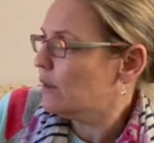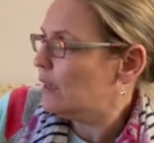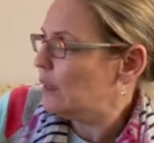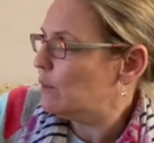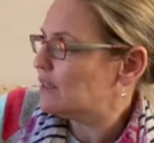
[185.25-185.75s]

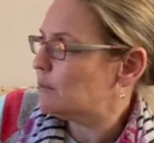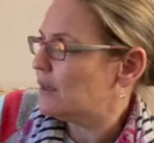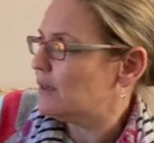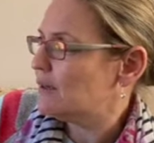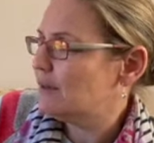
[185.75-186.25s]
He
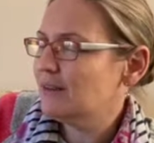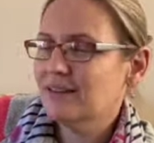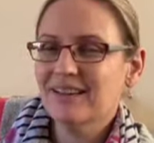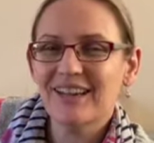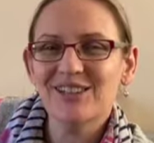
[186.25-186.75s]
whispered.
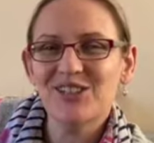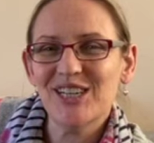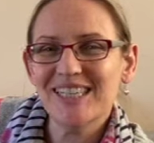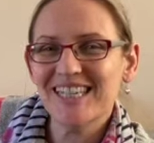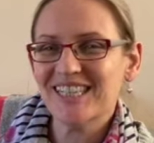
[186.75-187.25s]
And
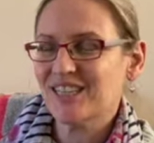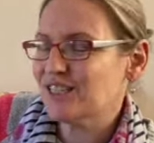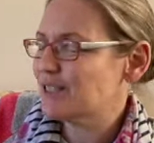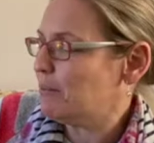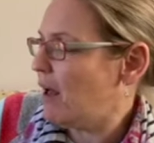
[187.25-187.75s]
Jesus
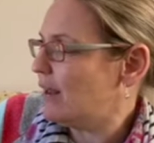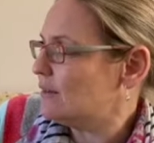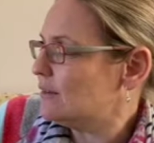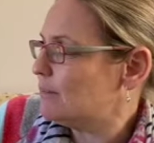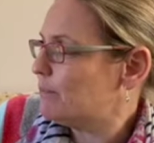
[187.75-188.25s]
just
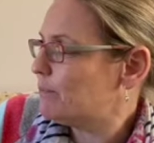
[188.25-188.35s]
smiled.